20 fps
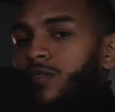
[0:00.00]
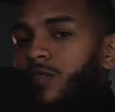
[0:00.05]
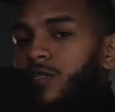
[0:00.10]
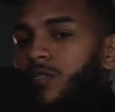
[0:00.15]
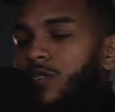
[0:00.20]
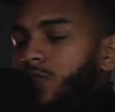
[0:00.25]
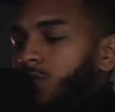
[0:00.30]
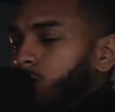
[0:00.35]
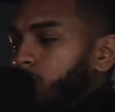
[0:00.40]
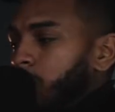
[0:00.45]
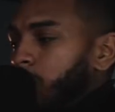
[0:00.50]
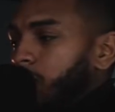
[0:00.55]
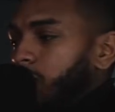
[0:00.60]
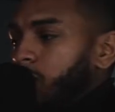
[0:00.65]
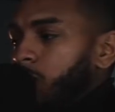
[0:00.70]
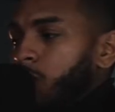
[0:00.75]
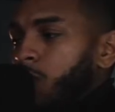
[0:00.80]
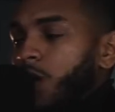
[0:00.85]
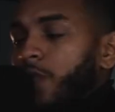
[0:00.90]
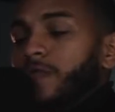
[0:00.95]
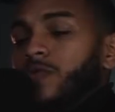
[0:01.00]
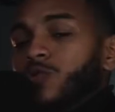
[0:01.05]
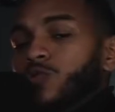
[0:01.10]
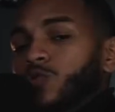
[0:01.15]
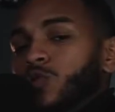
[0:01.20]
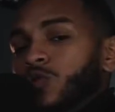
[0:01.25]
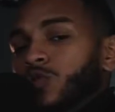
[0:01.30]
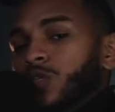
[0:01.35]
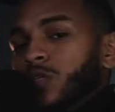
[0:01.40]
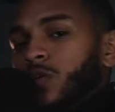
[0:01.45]
This is money for my
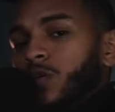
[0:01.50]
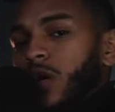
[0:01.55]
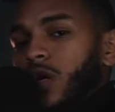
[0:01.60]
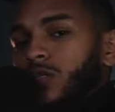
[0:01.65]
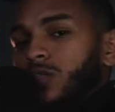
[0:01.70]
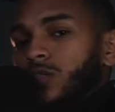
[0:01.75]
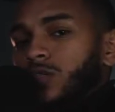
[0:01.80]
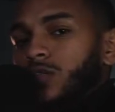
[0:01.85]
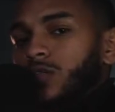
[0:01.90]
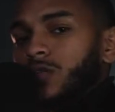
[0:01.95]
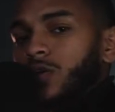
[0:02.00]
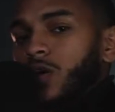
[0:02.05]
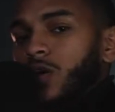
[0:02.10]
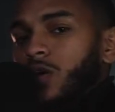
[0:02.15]
future generations.